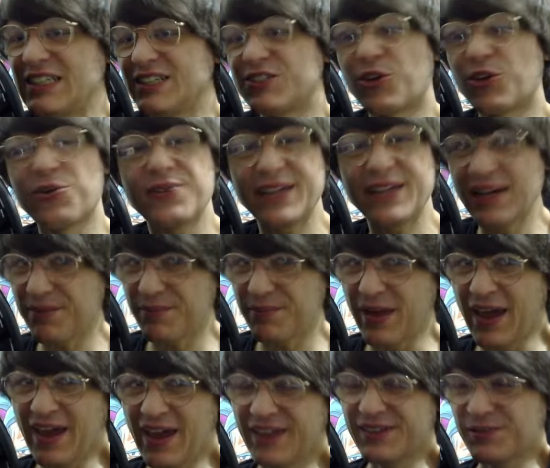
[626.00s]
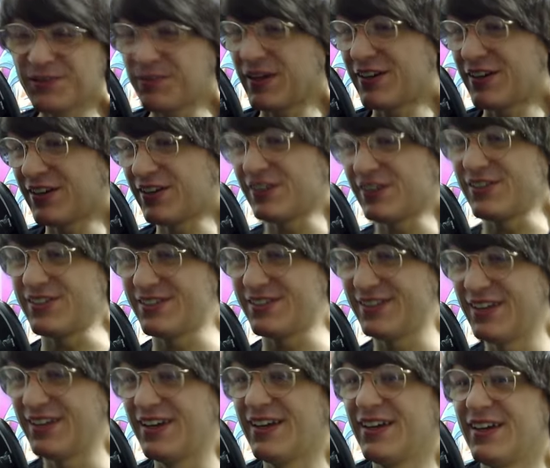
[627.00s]
don't get banned because,
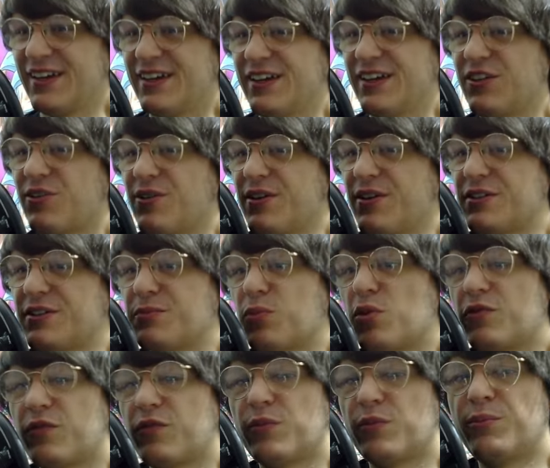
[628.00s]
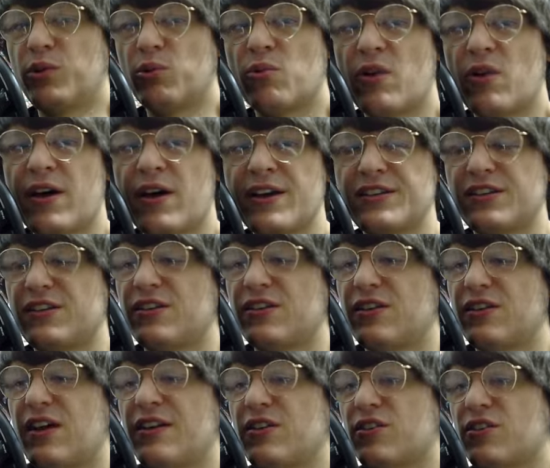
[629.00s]
you know, it's more for Blue-Eyes
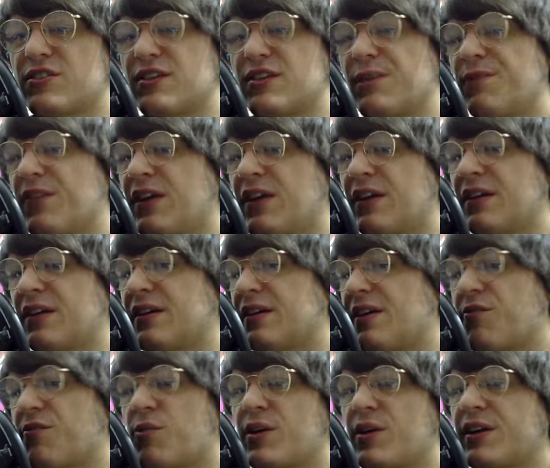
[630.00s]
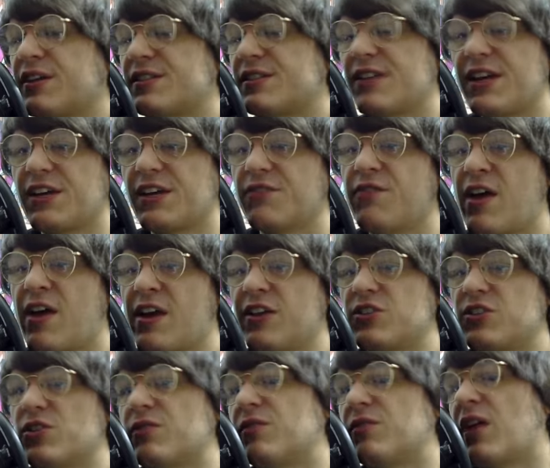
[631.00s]
and not something everyone can take
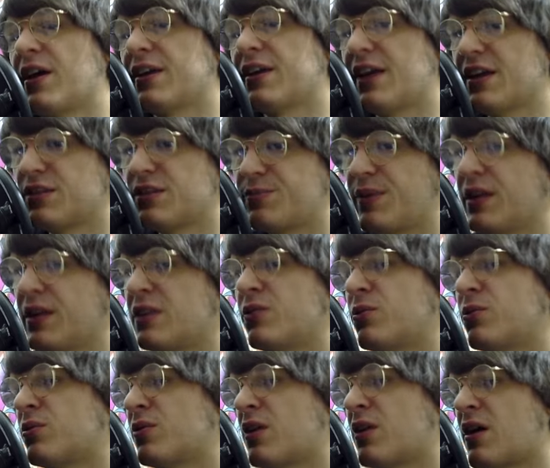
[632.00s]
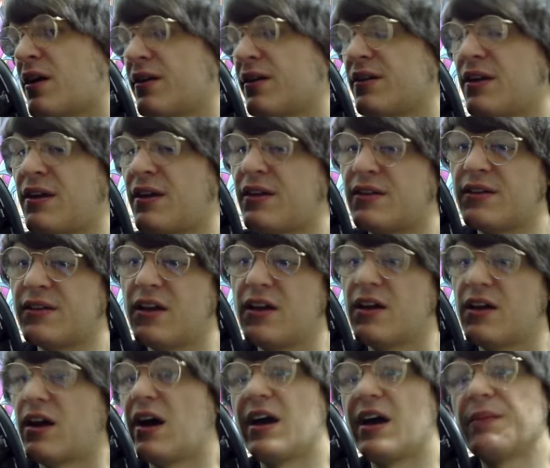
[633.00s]
advantage of, like SP Little Knight and
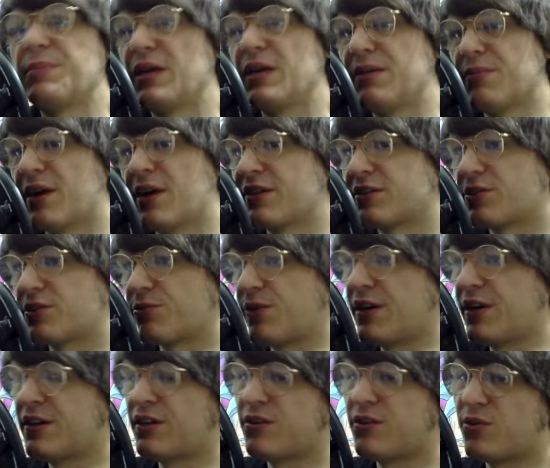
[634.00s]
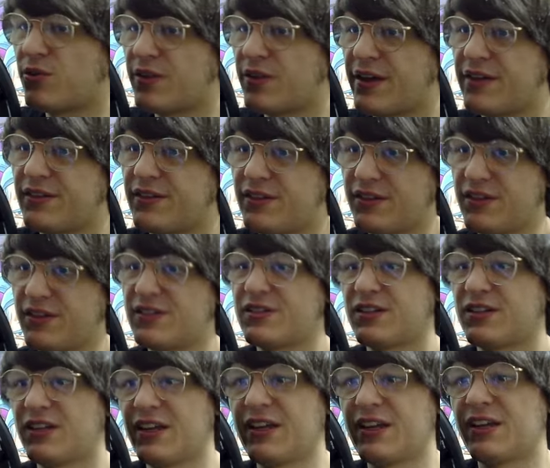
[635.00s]
IP Masquerena and all that.
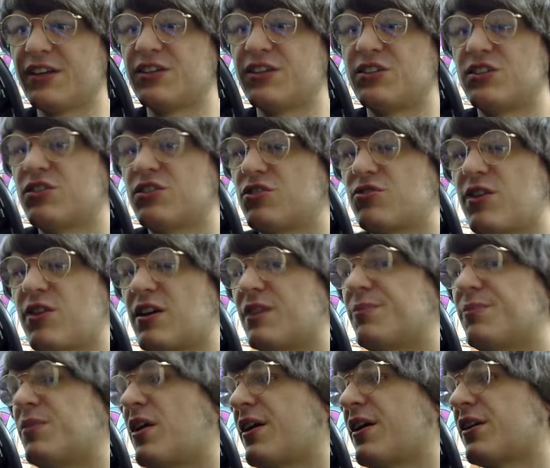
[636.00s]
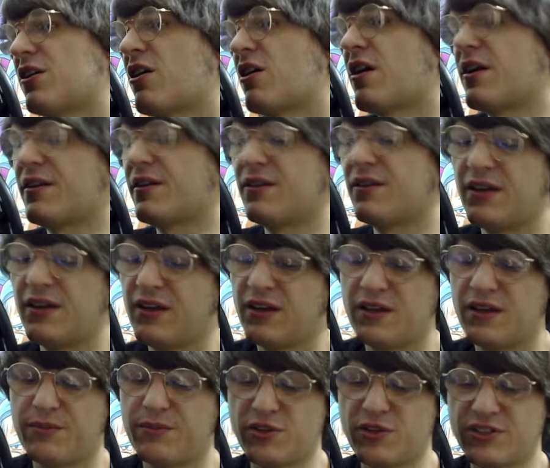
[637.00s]
This link is just straight up like, alright,
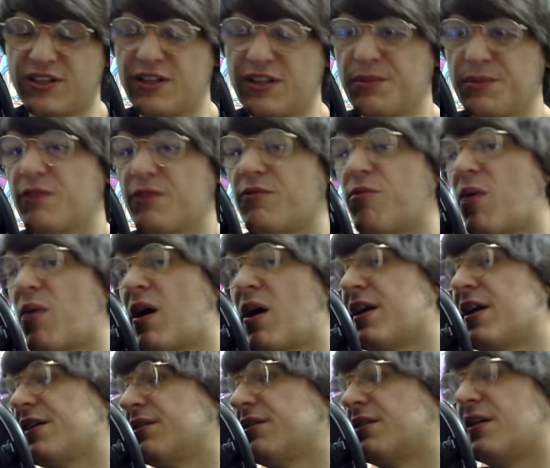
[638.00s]
Maiden of White,